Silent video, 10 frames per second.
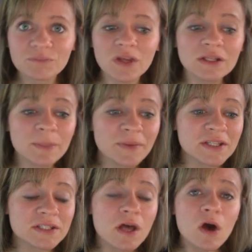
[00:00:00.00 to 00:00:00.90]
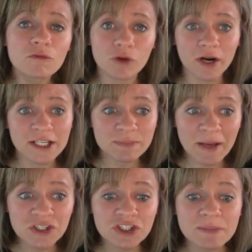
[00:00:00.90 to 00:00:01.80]
Lipids for
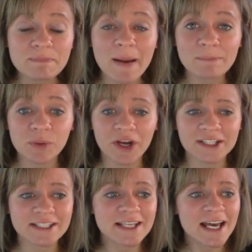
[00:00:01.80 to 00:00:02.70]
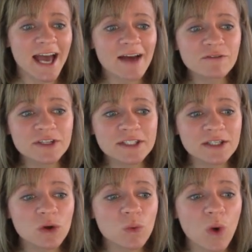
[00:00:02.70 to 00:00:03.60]
especially membranes Every
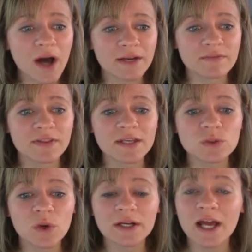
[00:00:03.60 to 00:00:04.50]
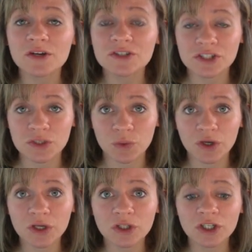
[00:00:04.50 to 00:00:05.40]
single one of these organelles that we're
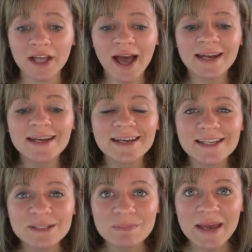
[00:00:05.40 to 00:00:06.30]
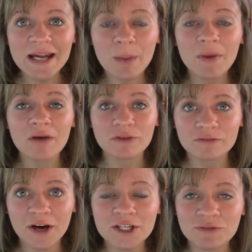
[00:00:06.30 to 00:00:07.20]
going to look at is made up of a
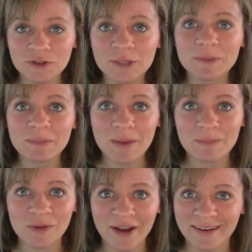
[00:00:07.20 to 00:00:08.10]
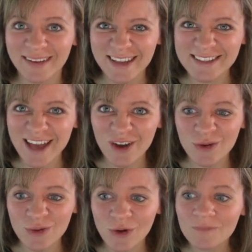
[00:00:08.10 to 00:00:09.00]
phospholipid membrane. Isn't that
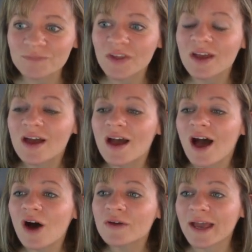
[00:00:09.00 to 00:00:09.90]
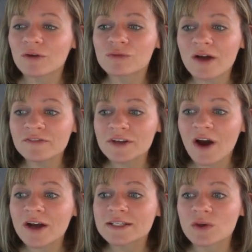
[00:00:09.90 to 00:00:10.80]
cool? Okay, rough
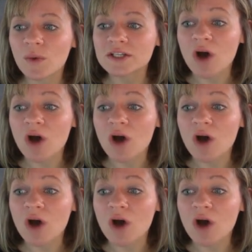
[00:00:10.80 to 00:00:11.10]
ER is going to